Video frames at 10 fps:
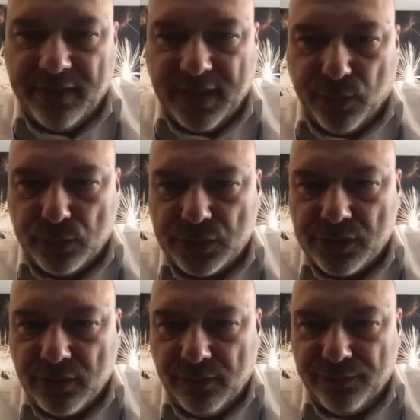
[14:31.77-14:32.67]
Okay, thank you,
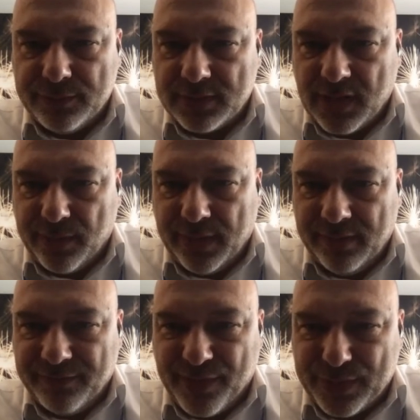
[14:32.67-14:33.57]
Krzysztof.
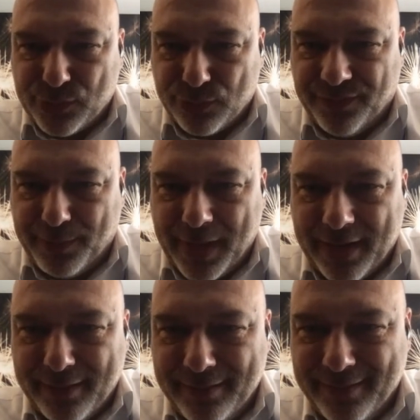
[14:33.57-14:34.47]
Cezary, very short
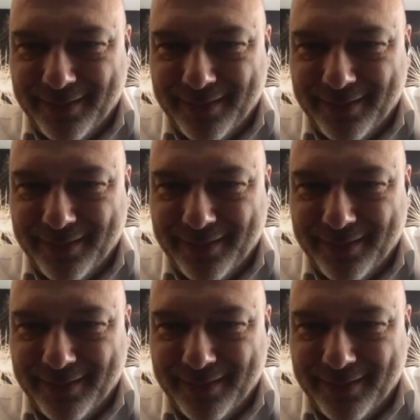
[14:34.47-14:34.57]
feedback.